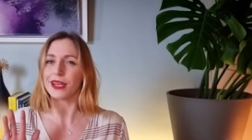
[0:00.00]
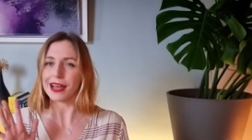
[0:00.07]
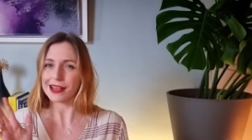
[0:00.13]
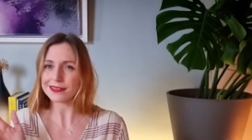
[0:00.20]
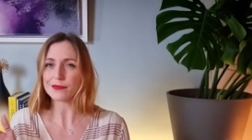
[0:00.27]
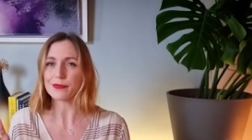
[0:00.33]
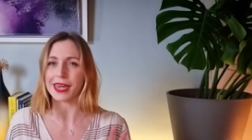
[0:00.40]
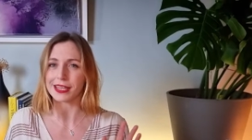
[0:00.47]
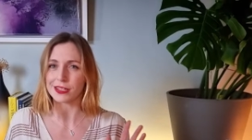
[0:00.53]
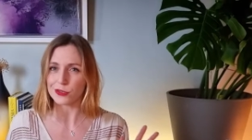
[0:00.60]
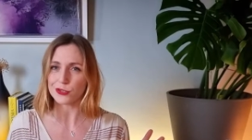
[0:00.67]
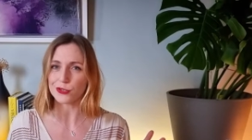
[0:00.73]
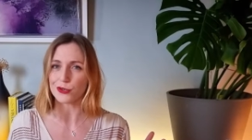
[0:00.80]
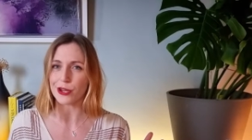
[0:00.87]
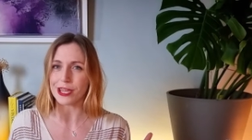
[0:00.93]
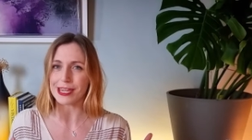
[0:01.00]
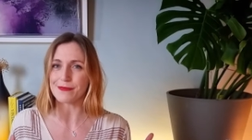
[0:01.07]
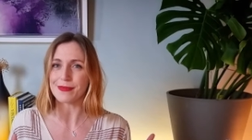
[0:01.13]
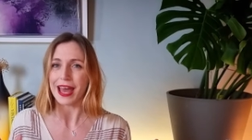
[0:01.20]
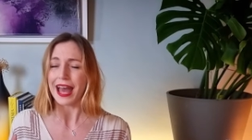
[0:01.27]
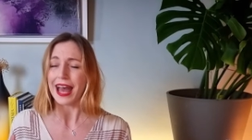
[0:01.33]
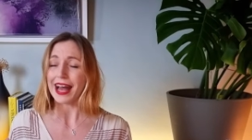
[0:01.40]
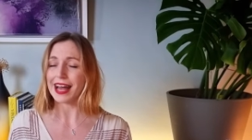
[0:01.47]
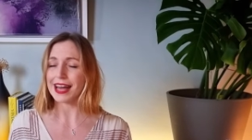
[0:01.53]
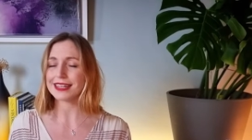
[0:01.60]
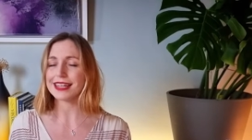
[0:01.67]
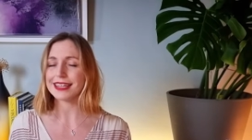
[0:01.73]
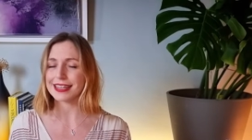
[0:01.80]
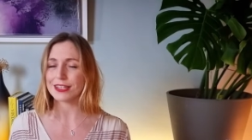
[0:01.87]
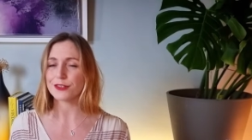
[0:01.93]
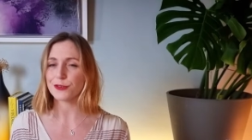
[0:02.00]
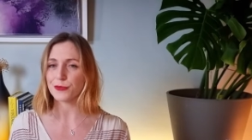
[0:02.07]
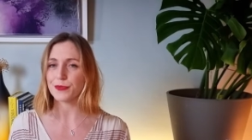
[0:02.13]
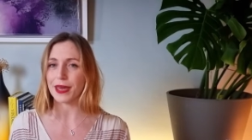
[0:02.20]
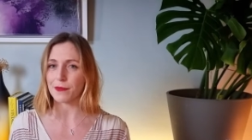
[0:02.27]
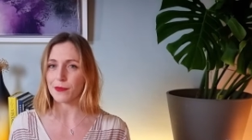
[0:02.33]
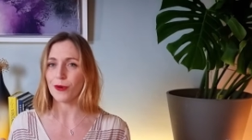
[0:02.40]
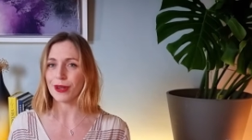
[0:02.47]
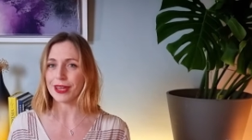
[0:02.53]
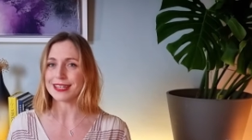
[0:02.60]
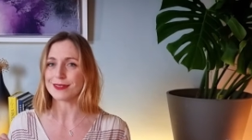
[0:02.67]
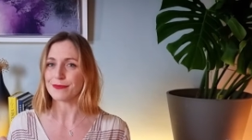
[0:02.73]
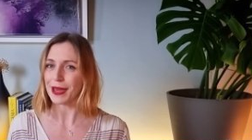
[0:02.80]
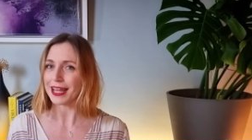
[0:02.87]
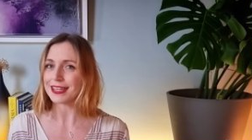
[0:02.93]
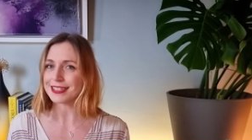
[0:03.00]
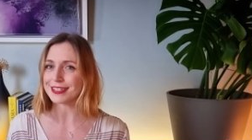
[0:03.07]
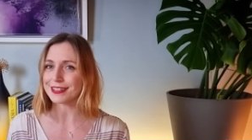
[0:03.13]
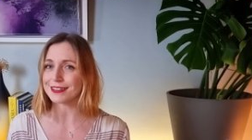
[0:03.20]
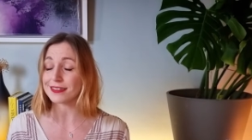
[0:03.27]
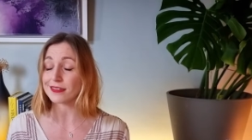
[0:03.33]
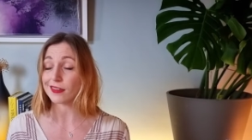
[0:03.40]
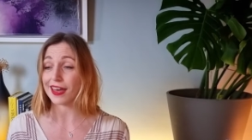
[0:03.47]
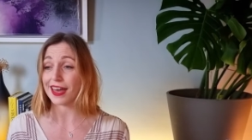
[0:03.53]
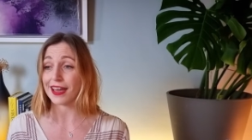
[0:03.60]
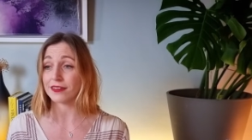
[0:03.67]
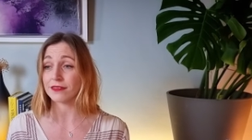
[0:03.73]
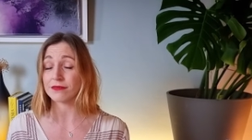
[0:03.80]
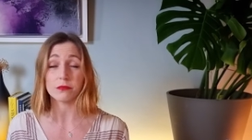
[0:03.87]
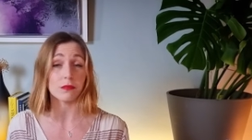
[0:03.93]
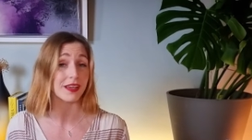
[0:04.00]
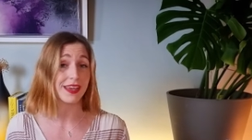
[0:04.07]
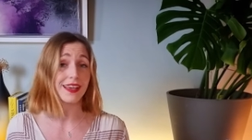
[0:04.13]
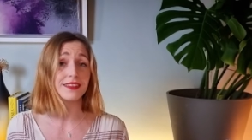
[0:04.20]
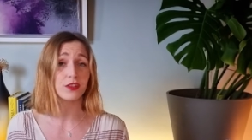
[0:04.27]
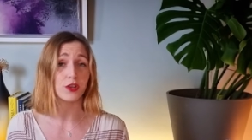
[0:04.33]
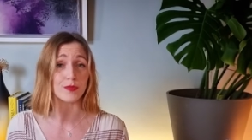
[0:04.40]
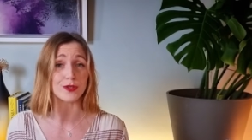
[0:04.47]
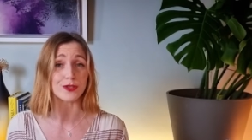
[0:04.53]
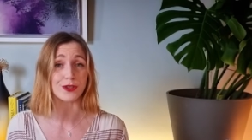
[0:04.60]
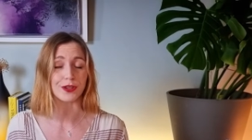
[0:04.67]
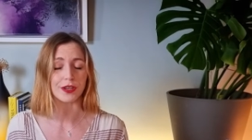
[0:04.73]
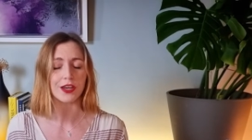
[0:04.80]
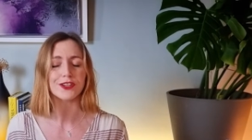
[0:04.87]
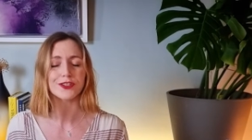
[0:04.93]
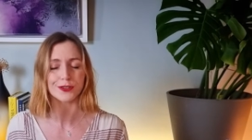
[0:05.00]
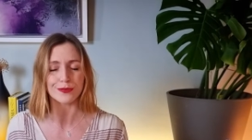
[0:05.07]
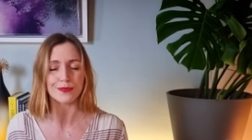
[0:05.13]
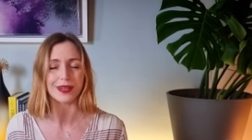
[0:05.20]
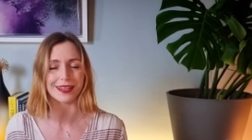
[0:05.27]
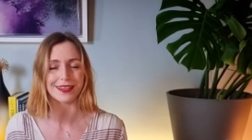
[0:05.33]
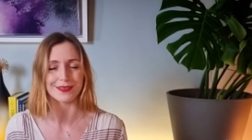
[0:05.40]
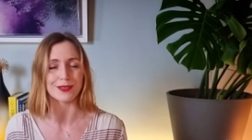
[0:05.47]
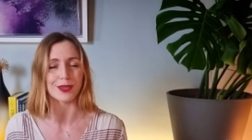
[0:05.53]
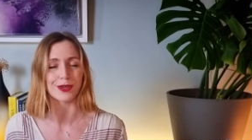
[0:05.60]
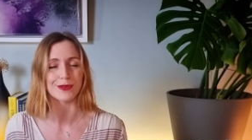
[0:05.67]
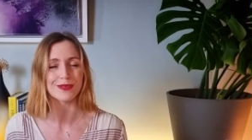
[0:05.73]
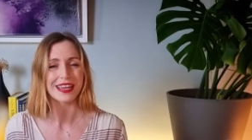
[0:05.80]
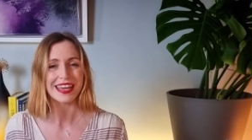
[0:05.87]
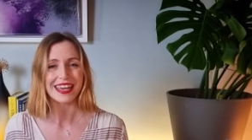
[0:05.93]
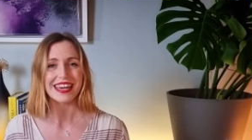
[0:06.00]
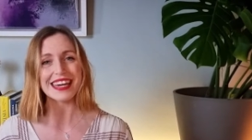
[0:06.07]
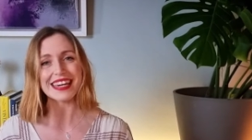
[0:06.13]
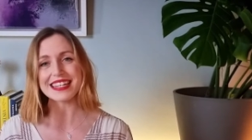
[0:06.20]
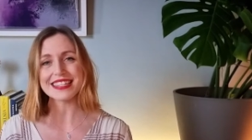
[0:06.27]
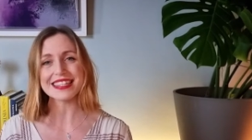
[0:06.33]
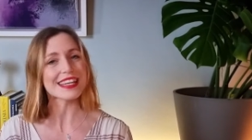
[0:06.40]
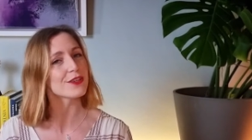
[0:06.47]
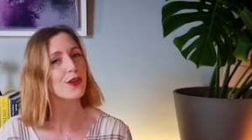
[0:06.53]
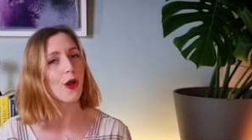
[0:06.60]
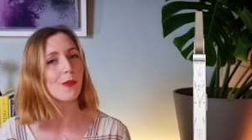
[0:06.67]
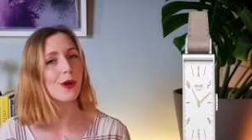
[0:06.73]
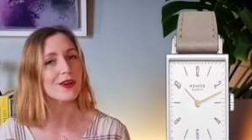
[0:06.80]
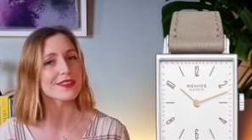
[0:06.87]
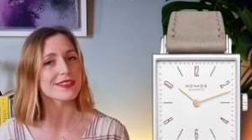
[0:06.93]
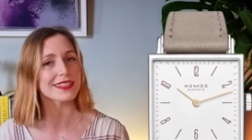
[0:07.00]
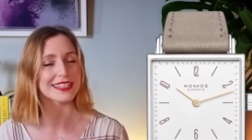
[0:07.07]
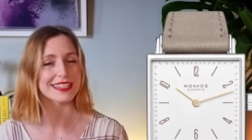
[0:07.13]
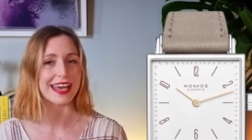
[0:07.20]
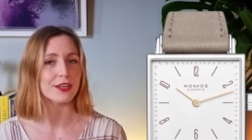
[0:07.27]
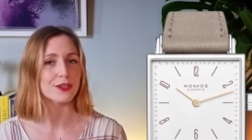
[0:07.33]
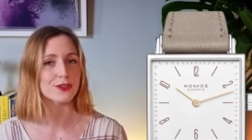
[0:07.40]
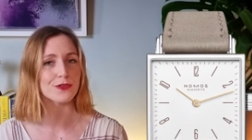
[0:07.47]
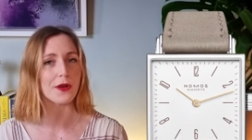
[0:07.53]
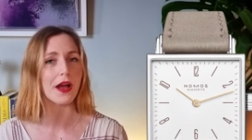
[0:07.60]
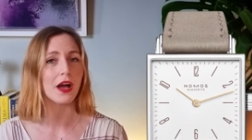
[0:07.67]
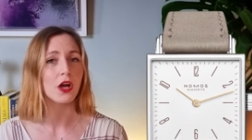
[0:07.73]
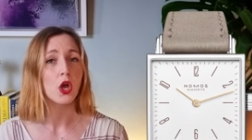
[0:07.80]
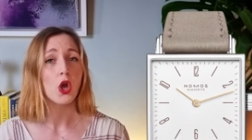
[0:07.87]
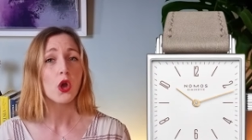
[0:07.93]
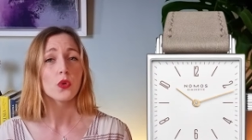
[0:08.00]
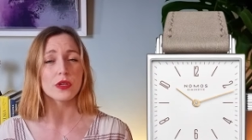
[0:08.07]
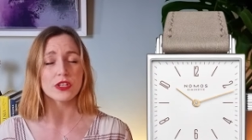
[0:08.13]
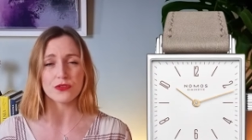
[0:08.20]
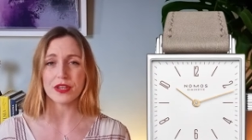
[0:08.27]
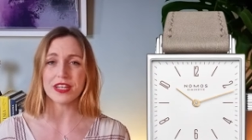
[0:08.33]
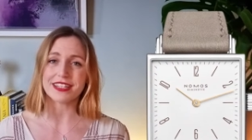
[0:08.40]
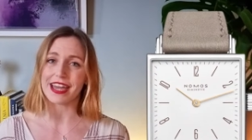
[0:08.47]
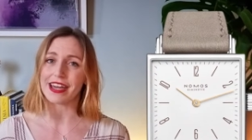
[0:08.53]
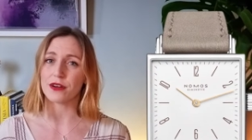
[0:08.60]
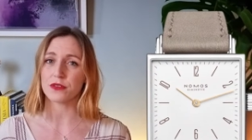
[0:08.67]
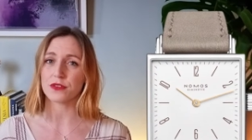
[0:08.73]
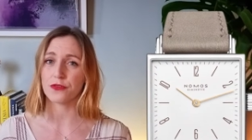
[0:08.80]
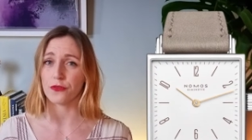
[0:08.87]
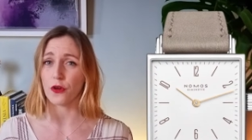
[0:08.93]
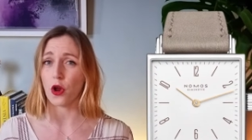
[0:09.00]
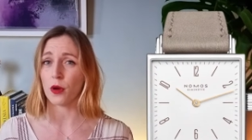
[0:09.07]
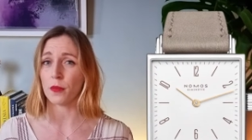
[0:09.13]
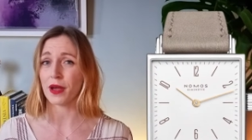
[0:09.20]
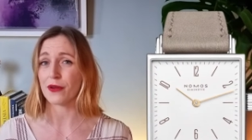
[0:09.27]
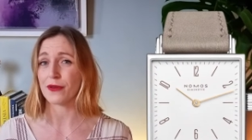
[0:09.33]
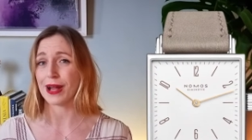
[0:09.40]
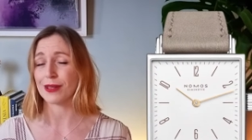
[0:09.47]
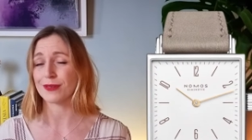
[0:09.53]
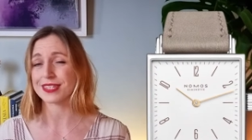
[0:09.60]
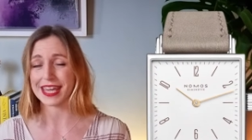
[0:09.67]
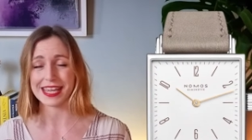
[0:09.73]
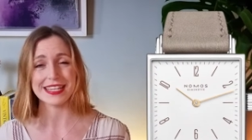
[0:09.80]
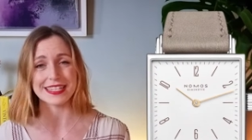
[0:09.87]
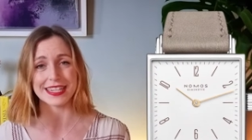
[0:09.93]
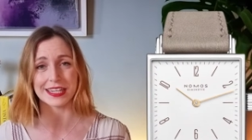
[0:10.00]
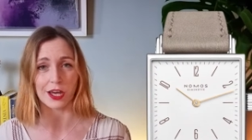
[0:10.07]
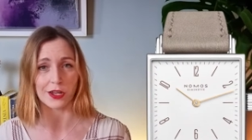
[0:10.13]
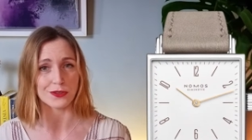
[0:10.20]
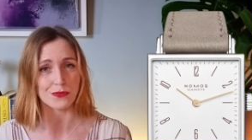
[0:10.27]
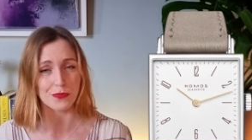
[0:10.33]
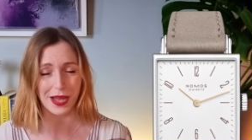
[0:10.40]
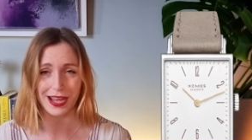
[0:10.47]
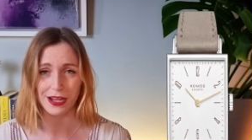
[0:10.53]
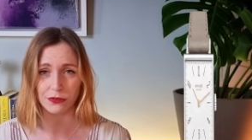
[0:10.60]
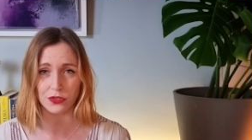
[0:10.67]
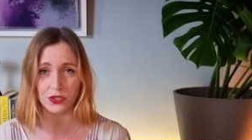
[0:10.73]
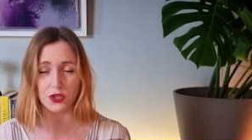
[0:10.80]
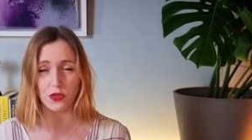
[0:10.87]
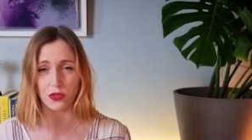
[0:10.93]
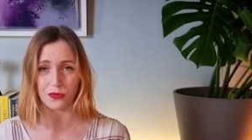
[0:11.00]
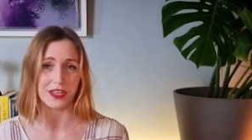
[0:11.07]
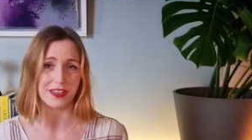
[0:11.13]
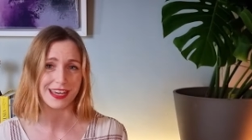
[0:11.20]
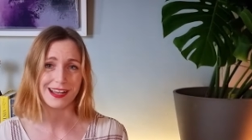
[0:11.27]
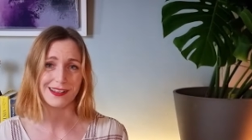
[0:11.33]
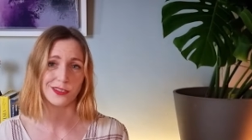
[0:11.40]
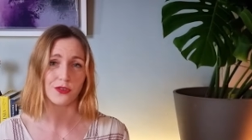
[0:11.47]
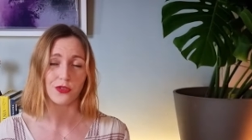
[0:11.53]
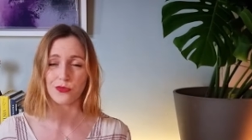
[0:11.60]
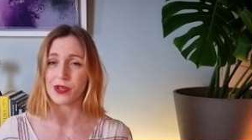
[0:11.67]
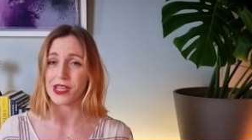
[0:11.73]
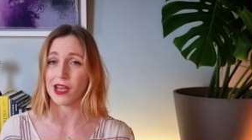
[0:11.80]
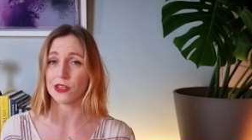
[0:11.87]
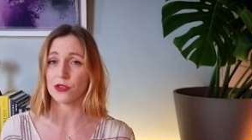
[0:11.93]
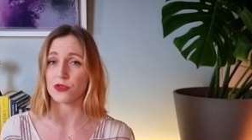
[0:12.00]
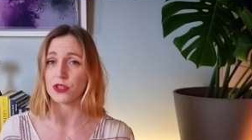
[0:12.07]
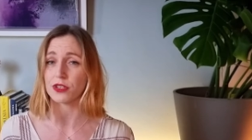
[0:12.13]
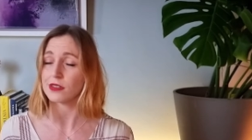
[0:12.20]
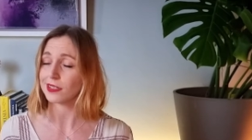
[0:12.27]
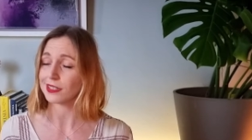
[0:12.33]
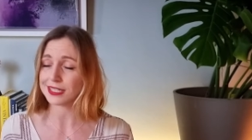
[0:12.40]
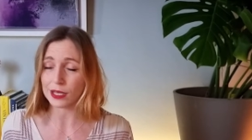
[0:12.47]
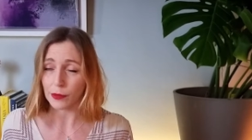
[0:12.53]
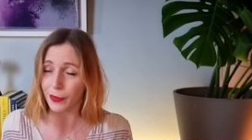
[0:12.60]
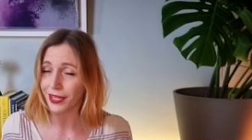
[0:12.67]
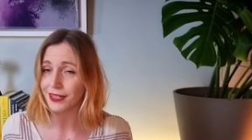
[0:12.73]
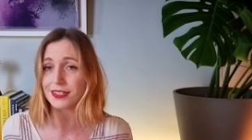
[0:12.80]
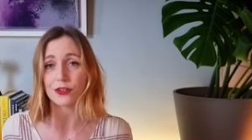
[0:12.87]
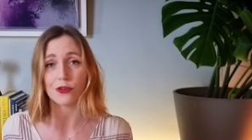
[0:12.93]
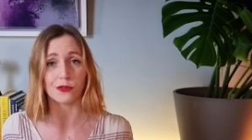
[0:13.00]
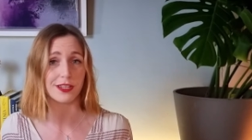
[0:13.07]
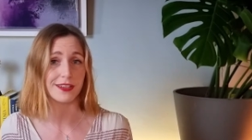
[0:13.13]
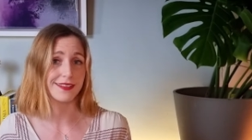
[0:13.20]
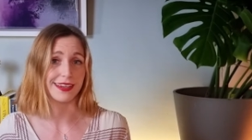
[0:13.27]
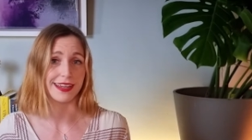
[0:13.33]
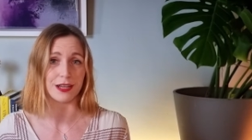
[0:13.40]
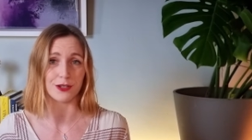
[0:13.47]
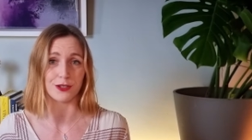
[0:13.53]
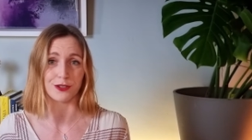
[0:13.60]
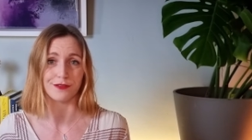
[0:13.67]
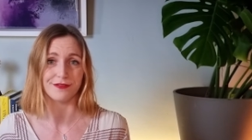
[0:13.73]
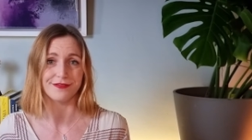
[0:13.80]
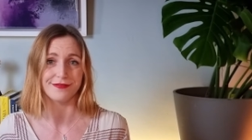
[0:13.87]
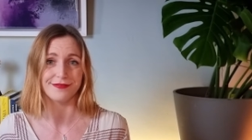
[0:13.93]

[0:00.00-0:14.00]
less mainstream and a little bit more independent, then my next option should please you. It is the Nomos Tetra, which retails from around £1,800 to £3,300, depending on your selection.